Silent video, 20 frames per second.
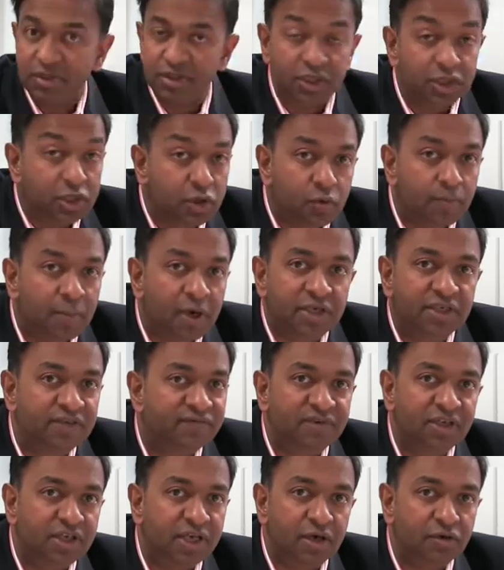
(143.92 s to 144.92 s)
So you might
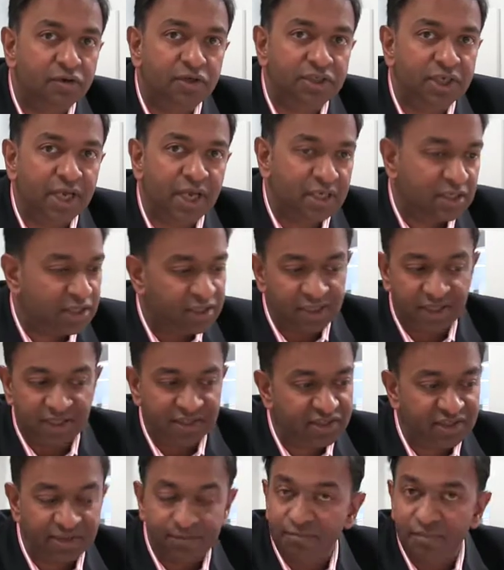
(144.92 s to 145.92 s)
have negotiated a
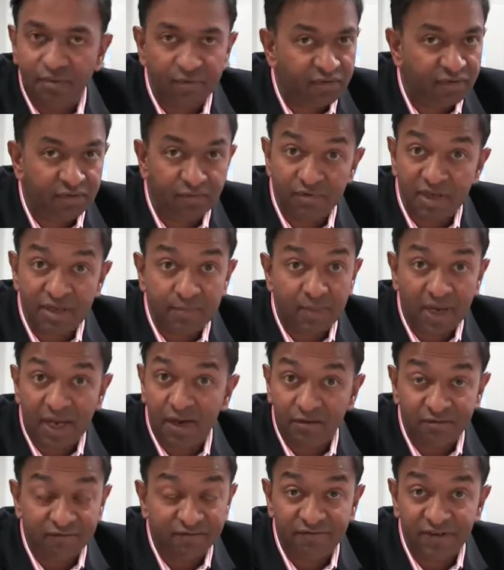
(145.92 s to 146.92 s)
simple
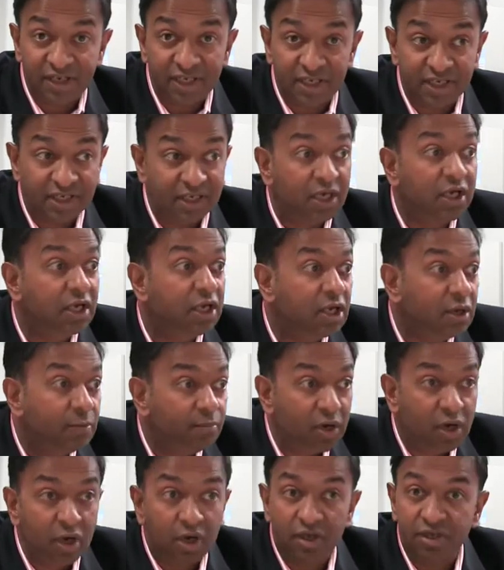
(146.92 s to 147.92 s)
£3 fee
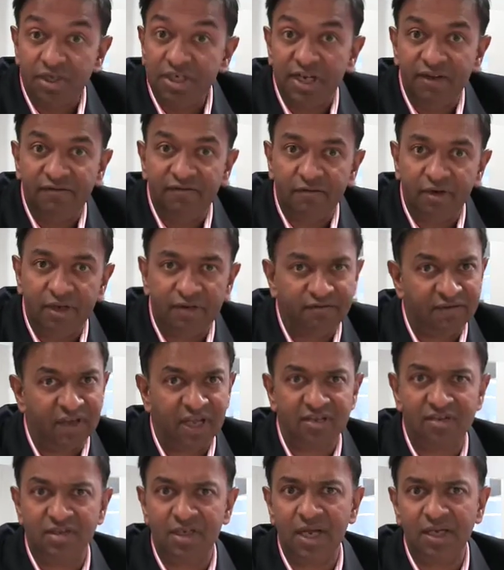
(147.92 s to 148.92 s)
per delivery.
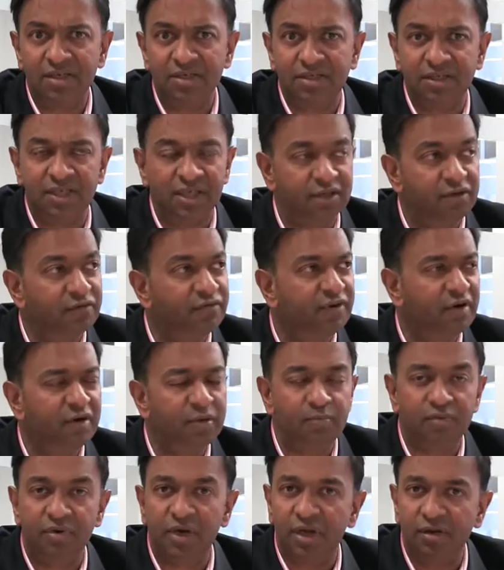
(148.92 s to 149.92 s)
Fantastic, you're
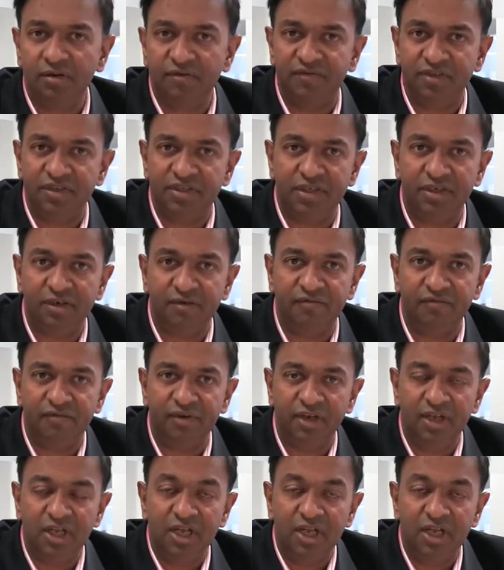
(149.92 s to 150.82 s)
very proud of yourself.